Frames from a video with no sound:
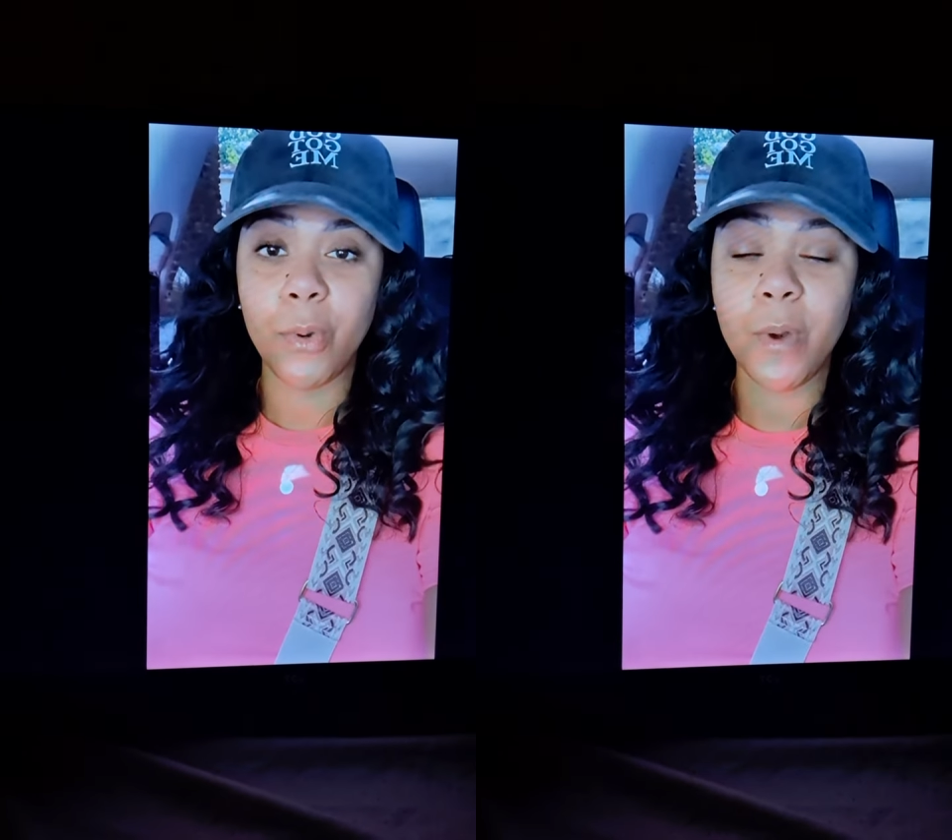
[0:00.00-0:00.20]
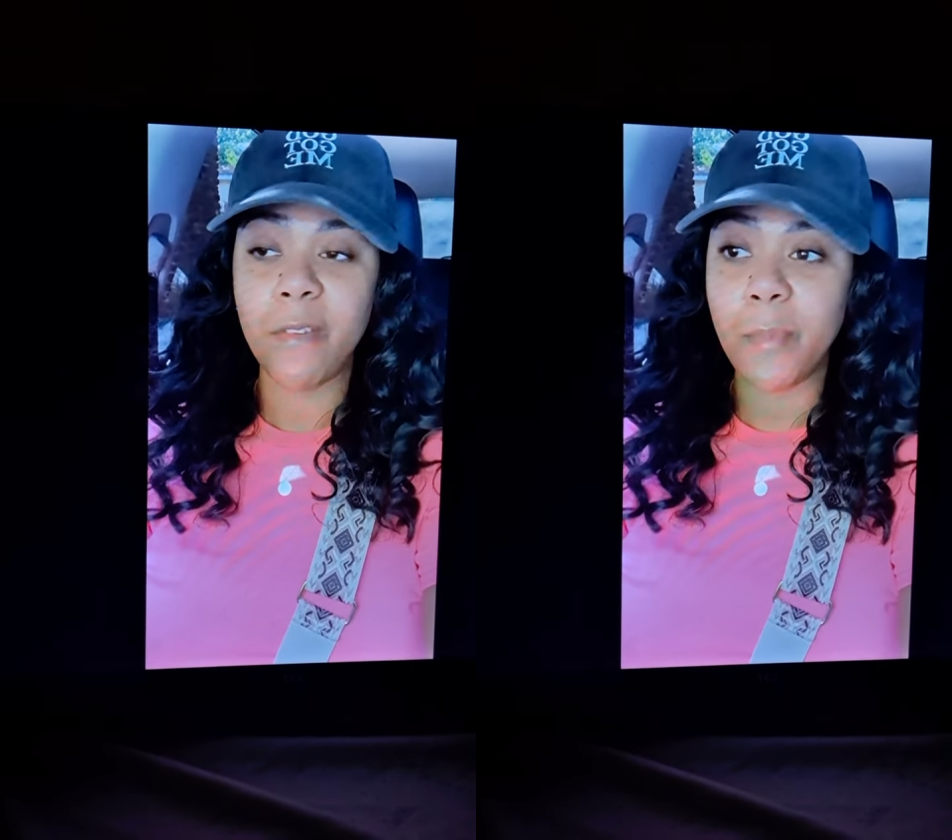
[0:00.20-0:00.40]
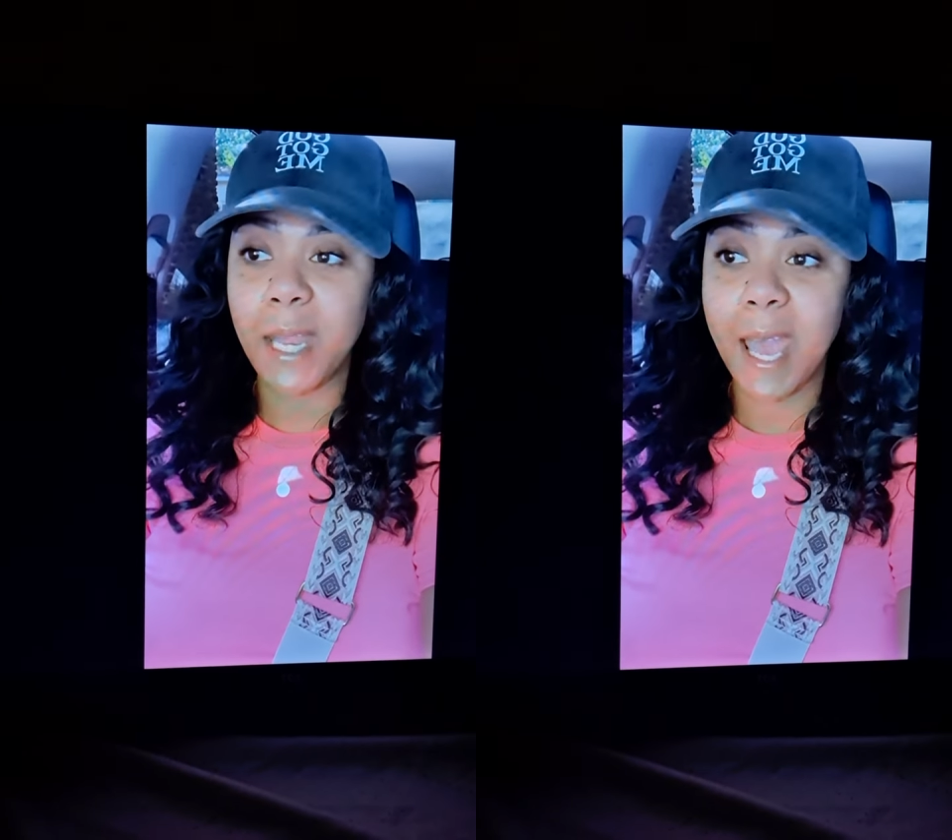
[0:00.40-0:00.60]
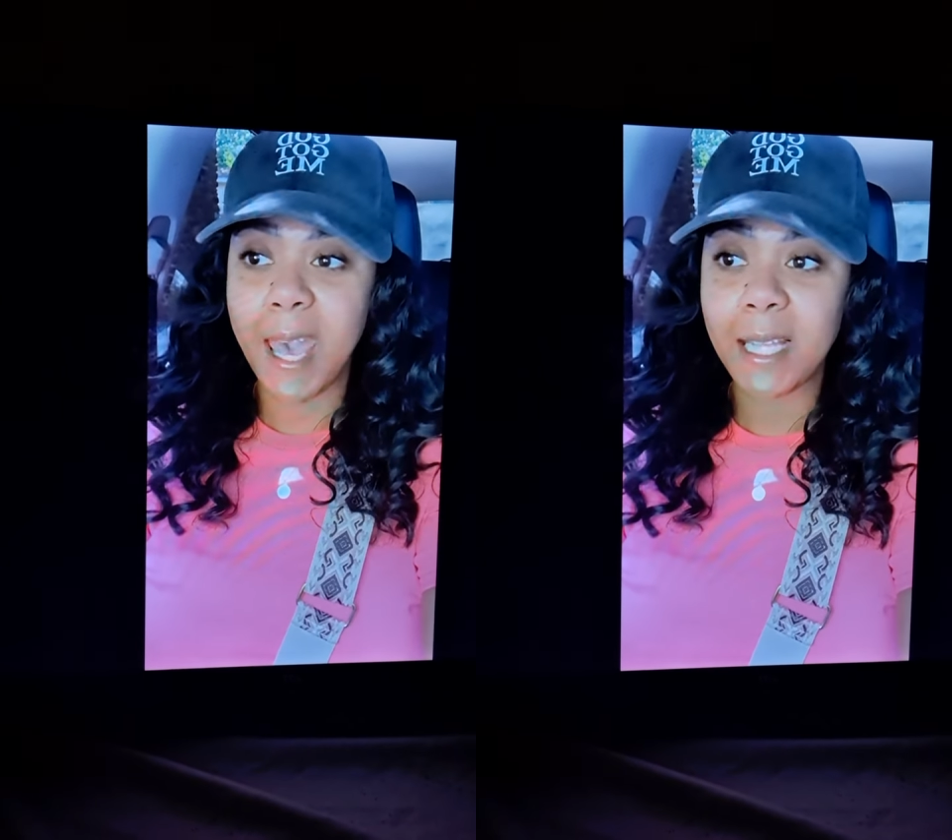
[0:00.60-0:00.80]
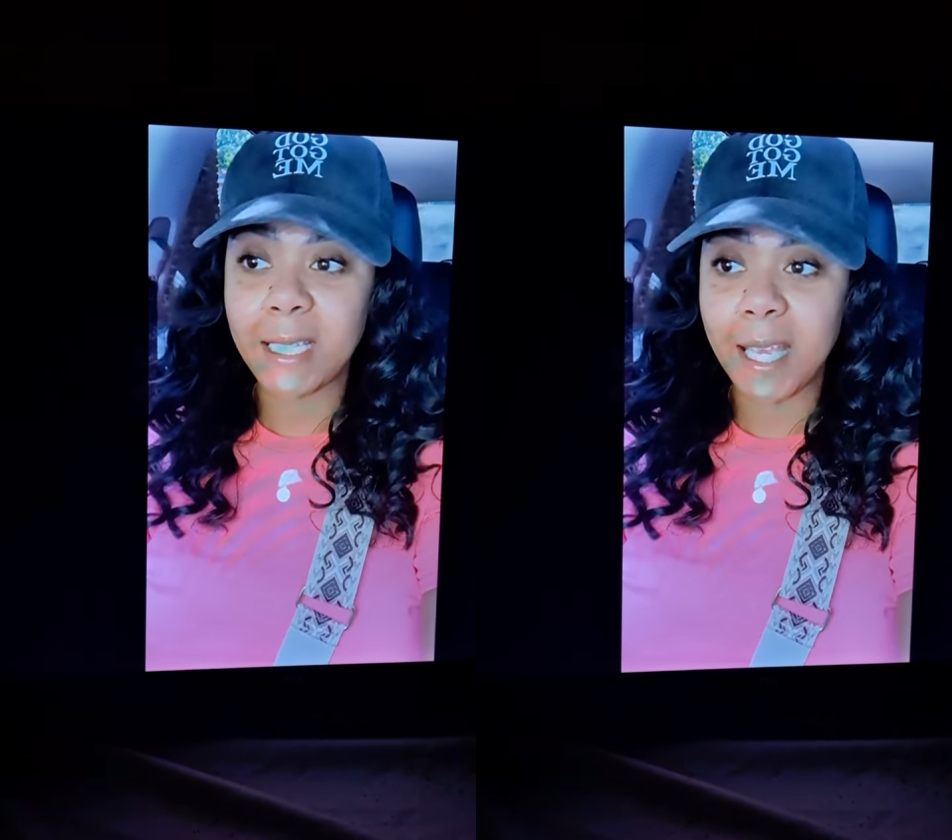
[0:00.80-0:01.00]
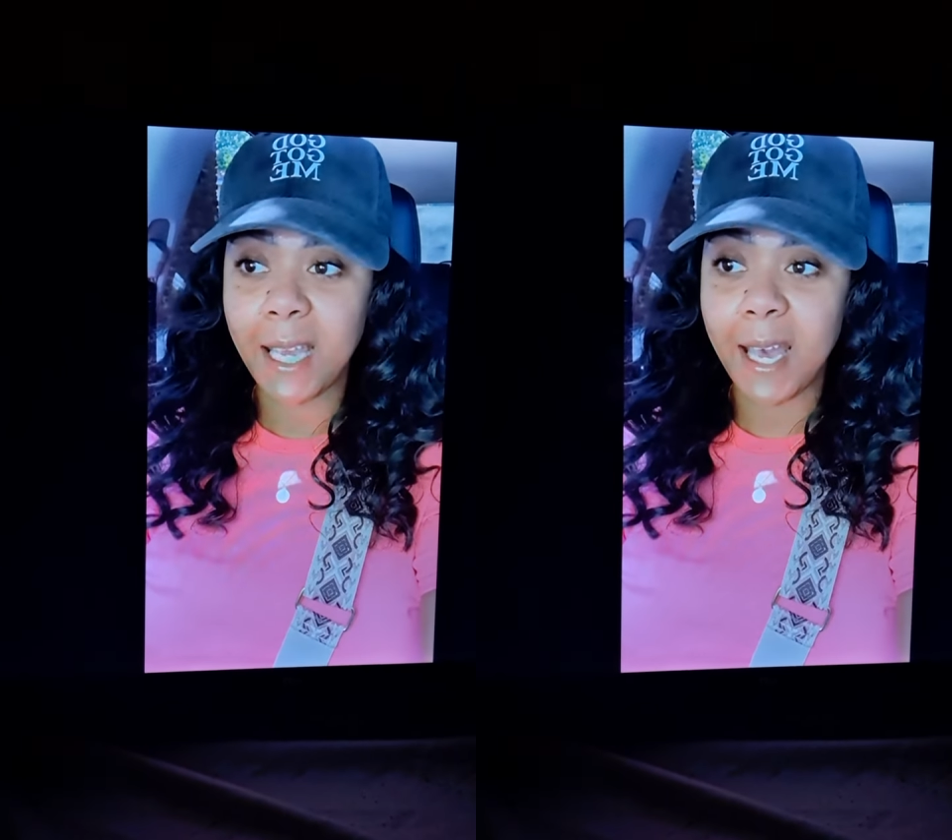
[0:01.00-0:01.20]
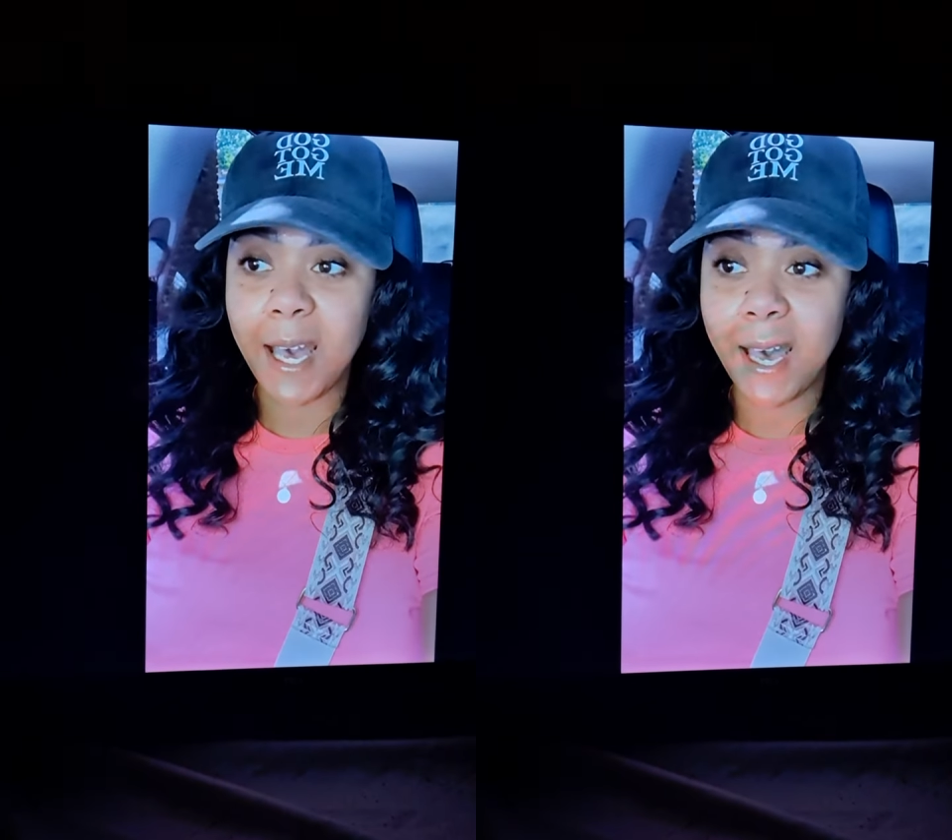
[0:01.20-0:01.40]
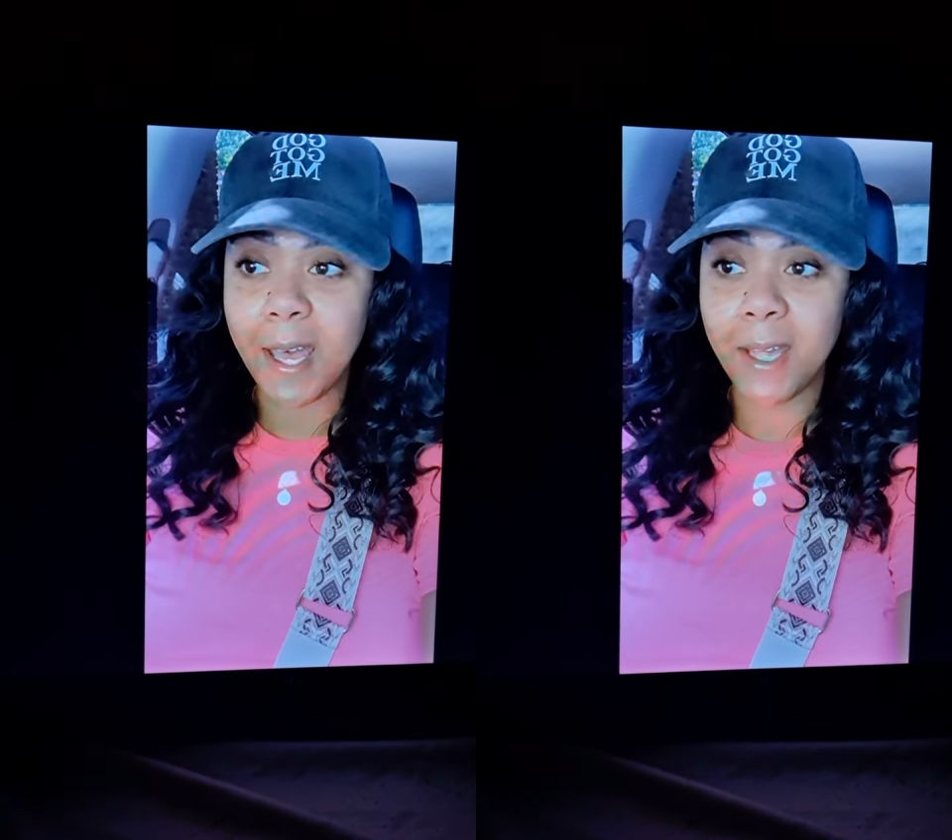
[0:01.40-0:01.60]
who have been asking
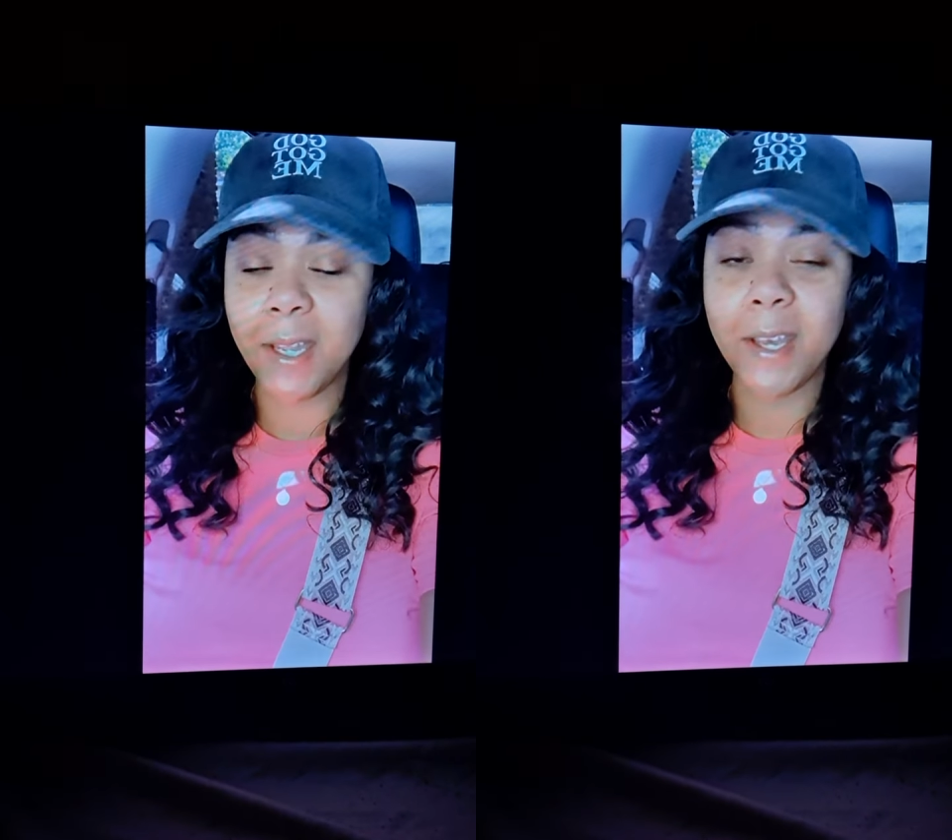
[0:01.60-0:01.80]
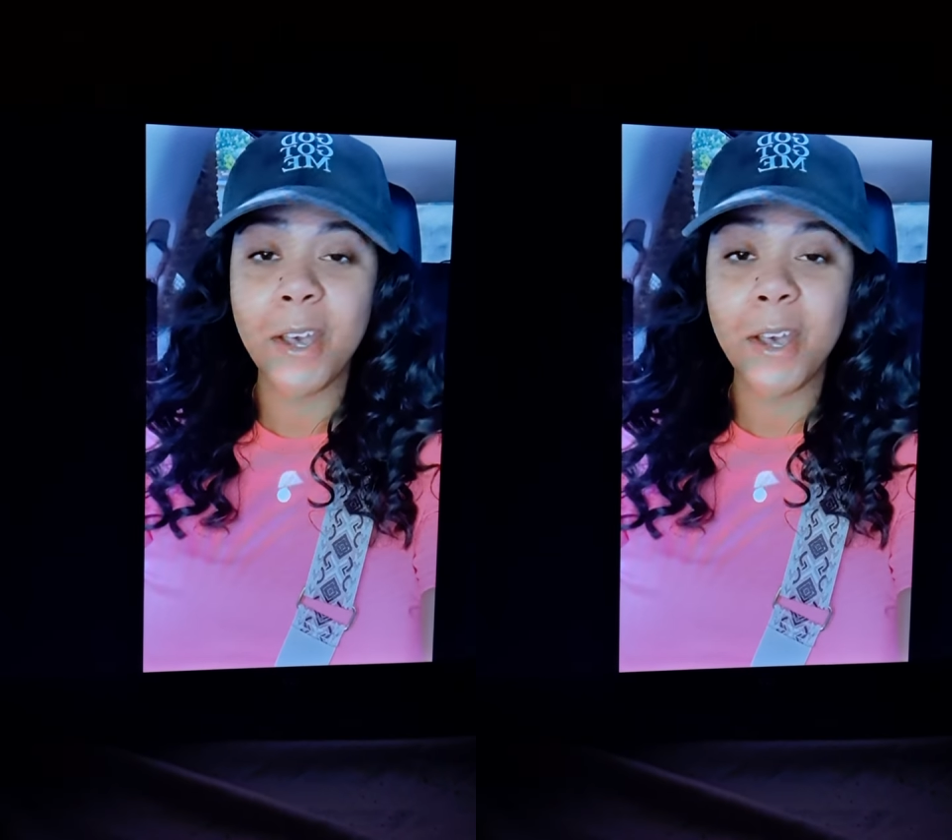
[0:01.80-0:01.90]
God